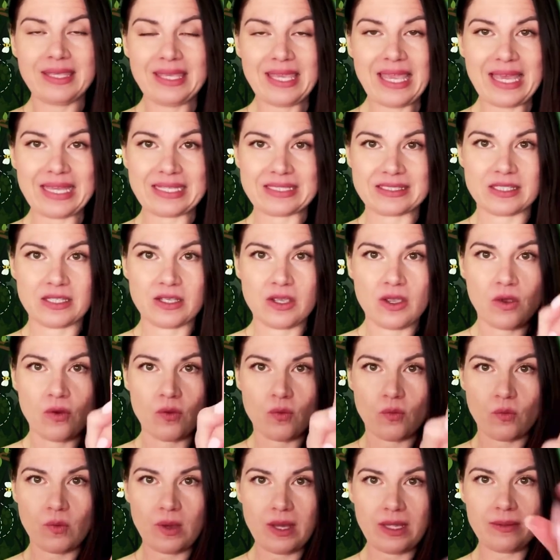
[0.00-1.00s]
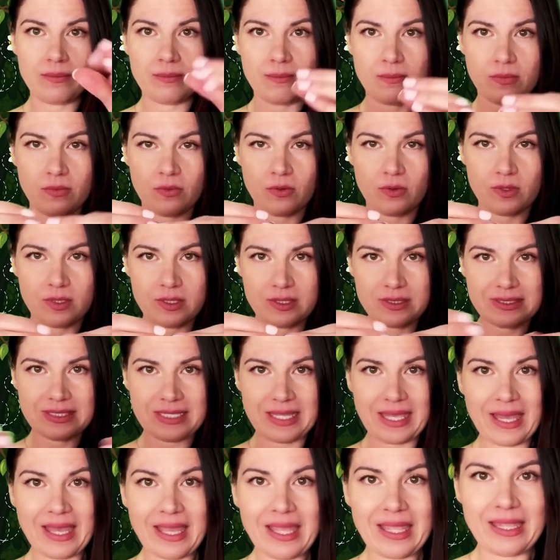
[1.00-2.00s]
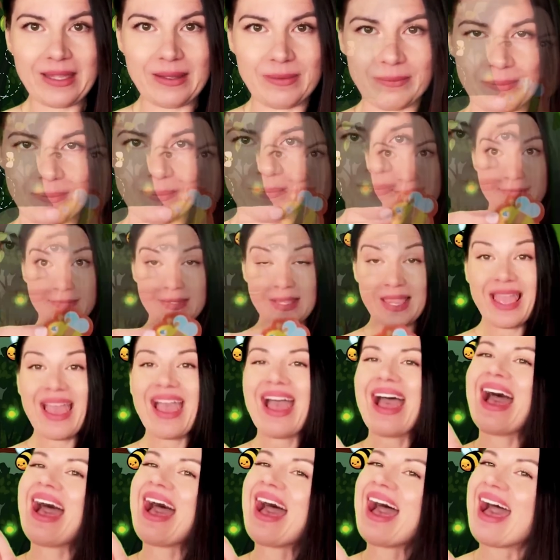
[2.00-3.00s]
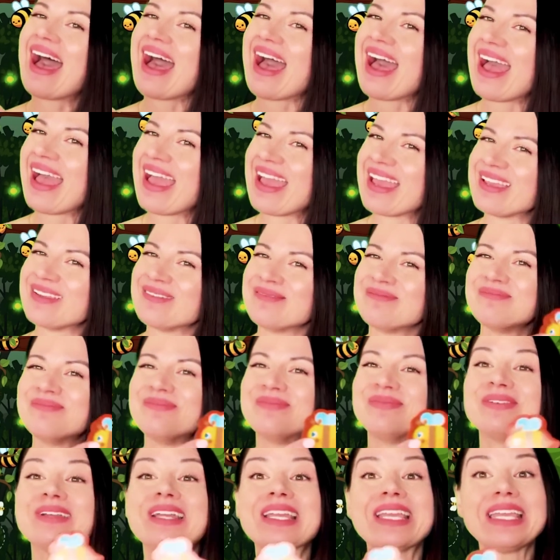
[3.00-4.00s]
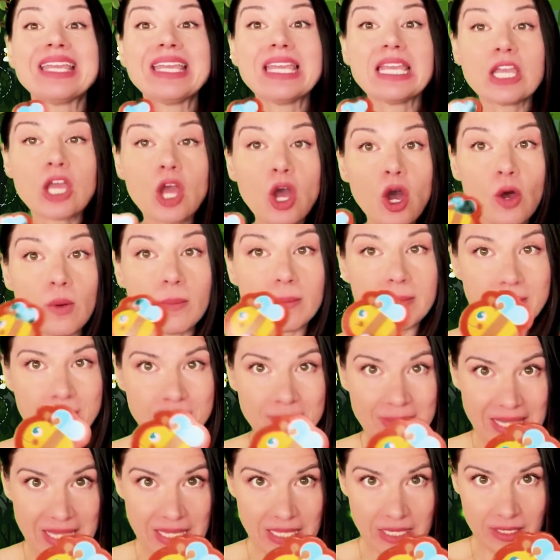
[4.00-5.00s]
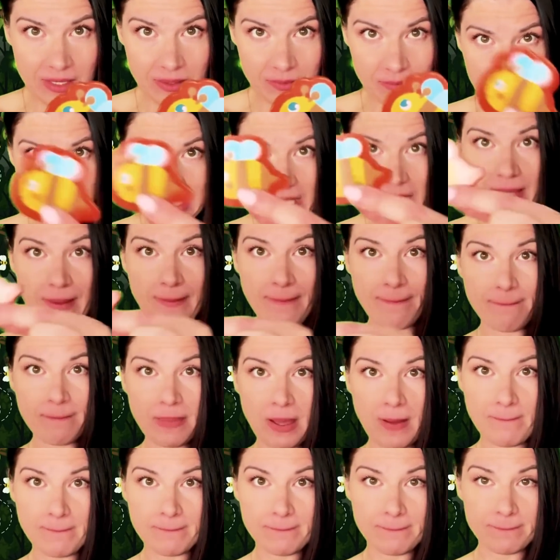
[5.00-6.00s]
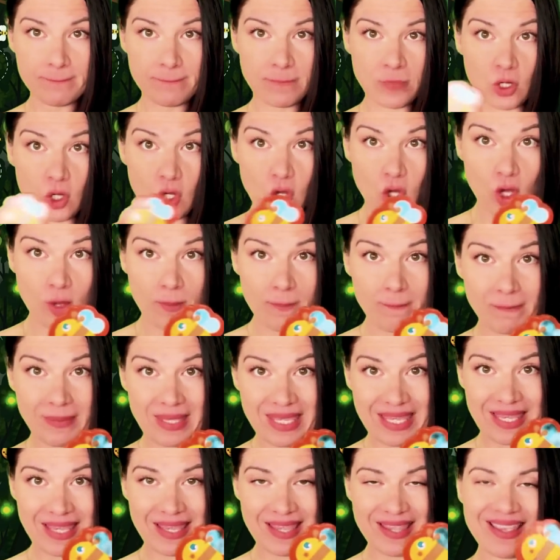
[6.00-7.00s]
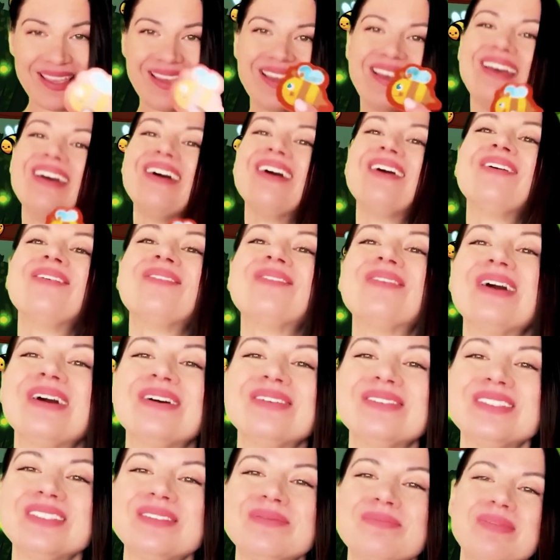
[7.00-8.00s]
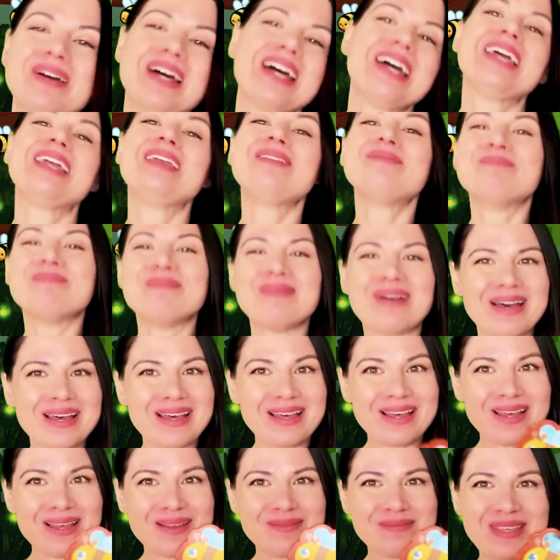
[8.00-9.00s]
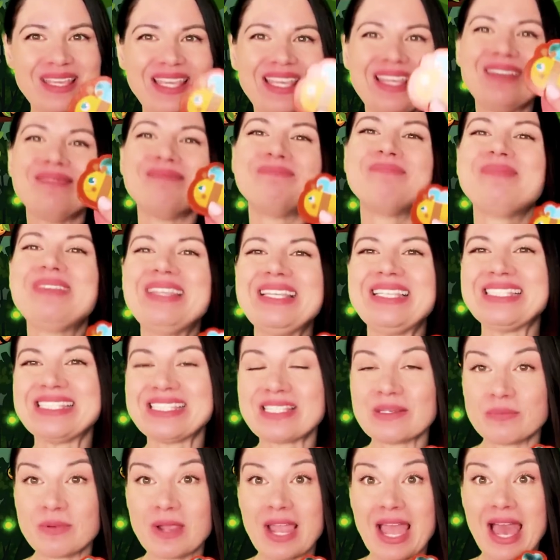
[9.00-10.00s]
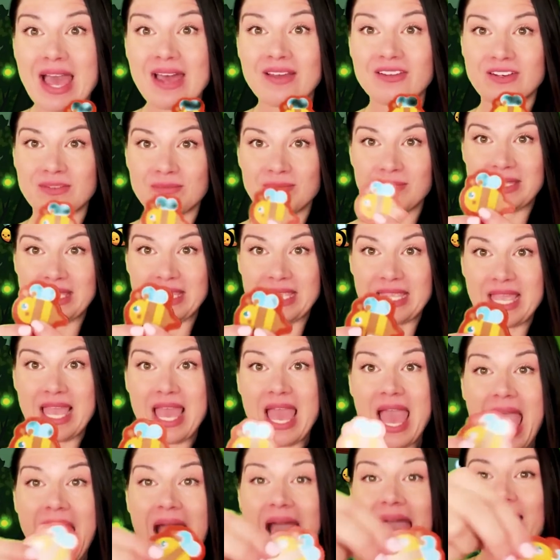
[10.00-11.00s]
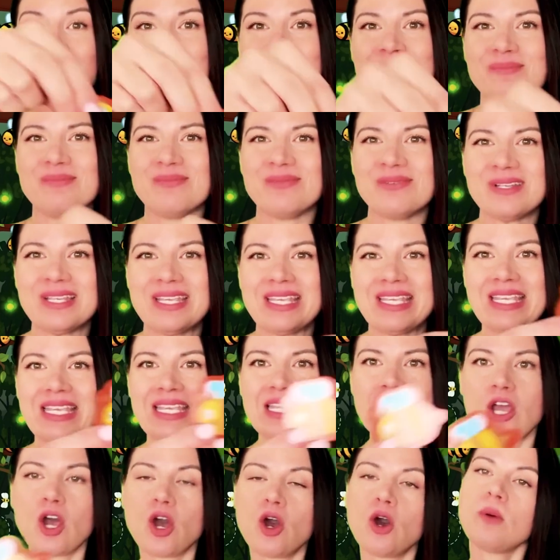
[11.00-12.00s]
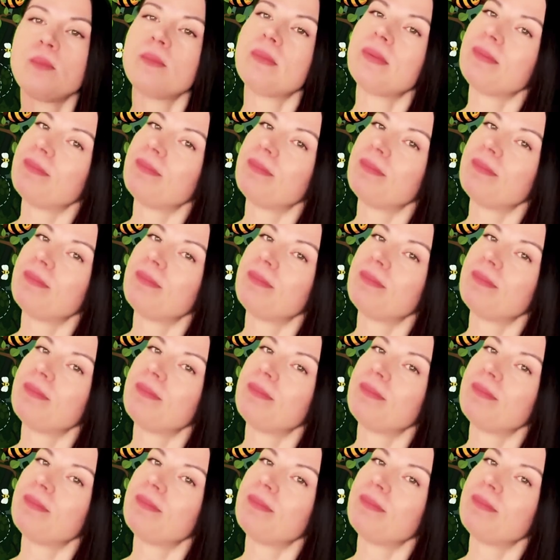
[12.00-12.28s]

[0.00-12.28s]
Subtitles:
Yes. One more time. I'm bringing home a baby bumblebee. Won't my mommy be so proud of me? I'm bringing home a